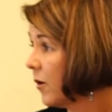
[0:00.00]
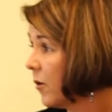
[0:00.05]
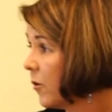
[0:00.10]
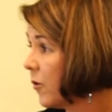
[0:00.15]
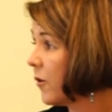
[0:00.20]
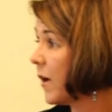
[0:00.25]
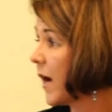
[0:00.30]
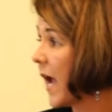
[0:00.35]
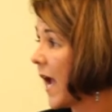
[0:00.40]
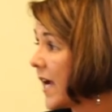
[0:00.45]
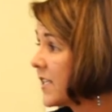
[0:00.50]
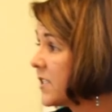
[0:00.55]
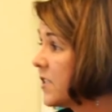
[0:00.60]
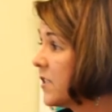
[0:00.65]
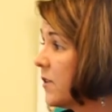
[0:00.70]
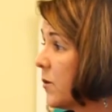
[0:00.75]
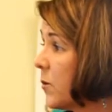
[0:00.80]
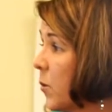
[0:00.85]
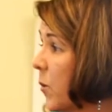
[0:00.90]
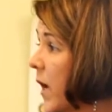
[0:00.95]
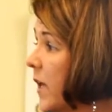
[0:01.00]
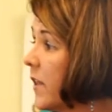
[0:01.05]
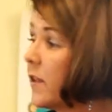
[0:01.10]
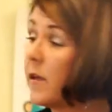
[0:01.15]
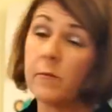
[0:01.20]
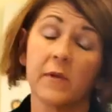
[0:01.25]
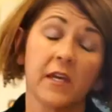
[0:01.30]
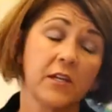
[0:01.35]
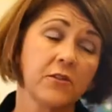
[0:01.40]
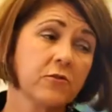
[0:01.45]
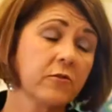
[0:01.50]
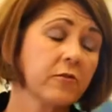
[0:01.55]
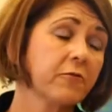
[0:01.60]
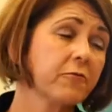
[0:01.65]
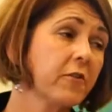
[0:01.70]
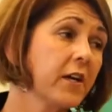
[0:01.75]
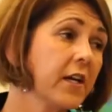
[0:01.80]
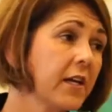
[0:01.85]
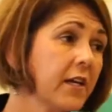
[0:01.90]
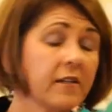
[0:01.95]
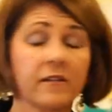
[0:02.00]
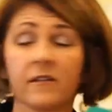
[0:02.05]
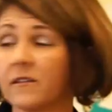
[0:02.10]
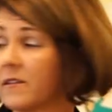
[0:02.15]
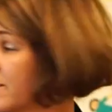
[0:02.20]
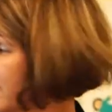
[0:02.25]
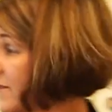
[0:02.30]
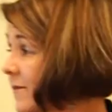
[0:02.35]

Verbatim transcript: Or act in a way that made you afraid